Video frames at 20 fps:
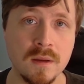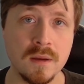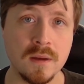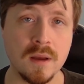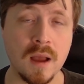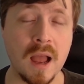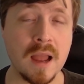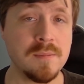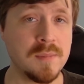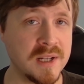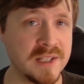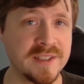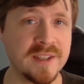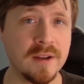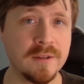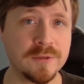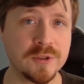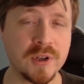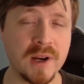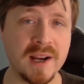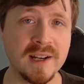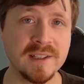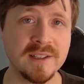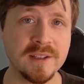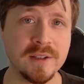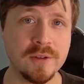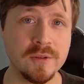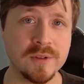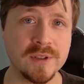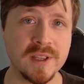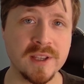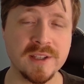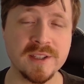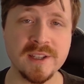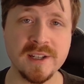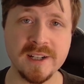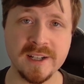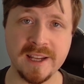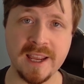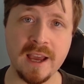I myself tried to use this
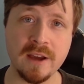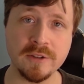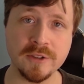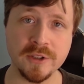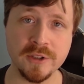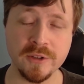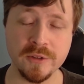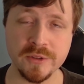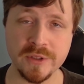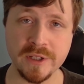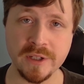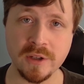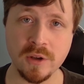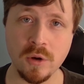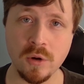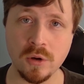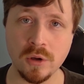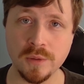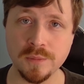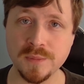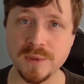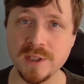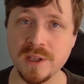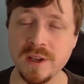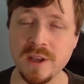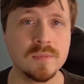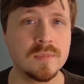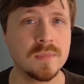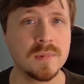in encounter using golems.